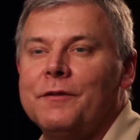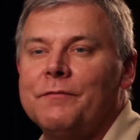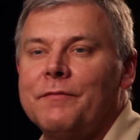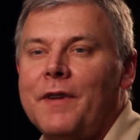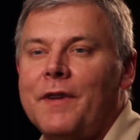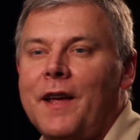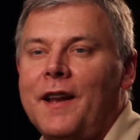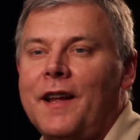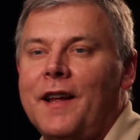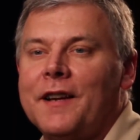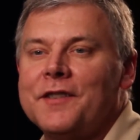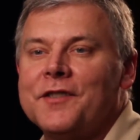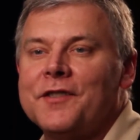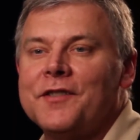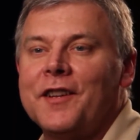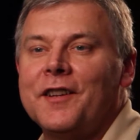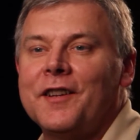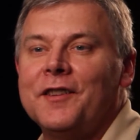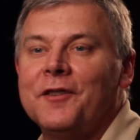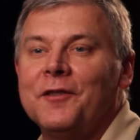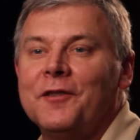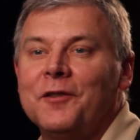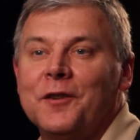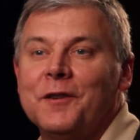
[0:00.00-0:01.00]
I like to say
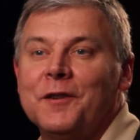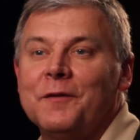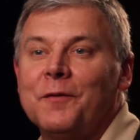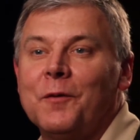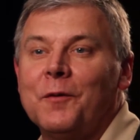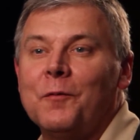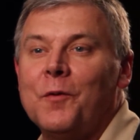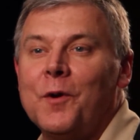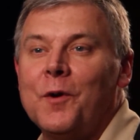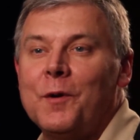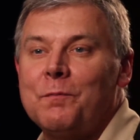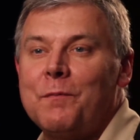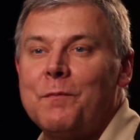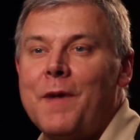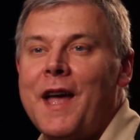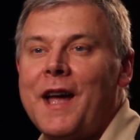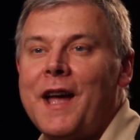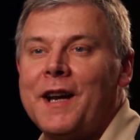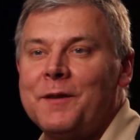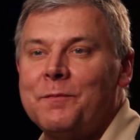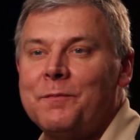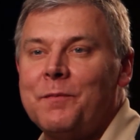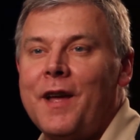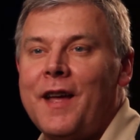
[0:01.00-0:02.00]
they're looking for one
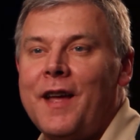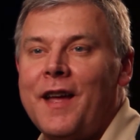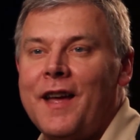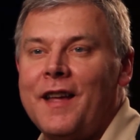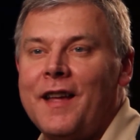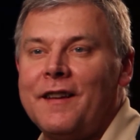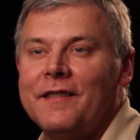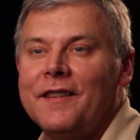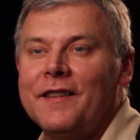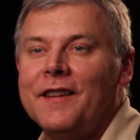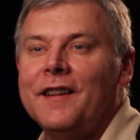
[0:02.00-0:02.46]
back to pat,